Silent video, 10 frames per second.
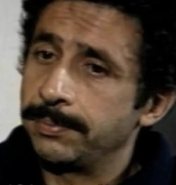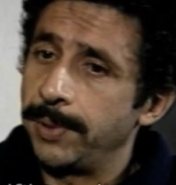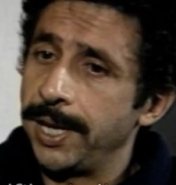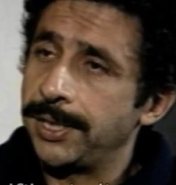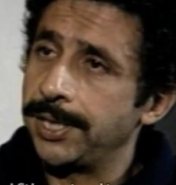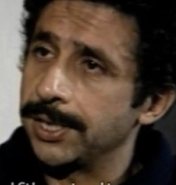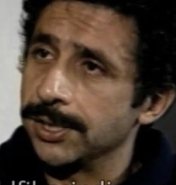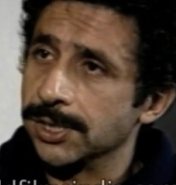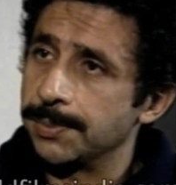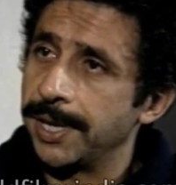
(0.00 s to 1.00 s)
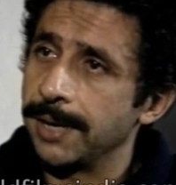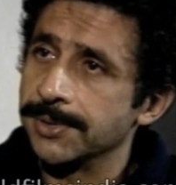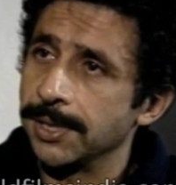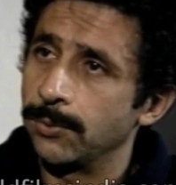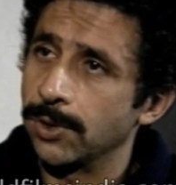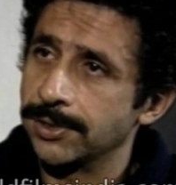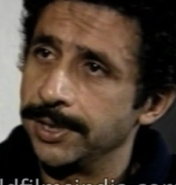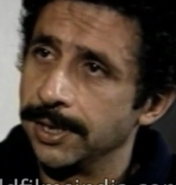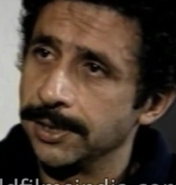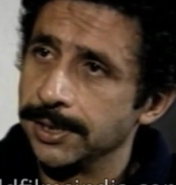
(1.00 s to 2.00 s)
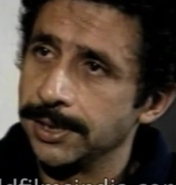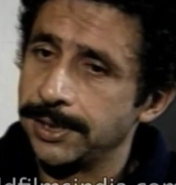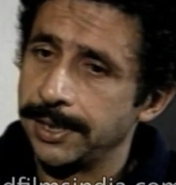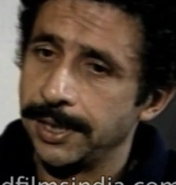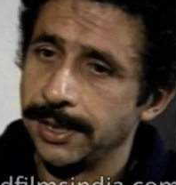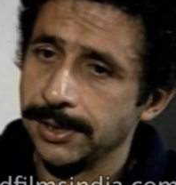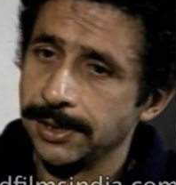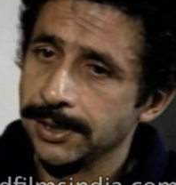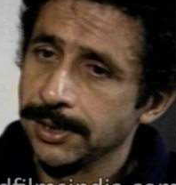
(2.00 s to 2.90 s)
play theaters became somewhat redundant, and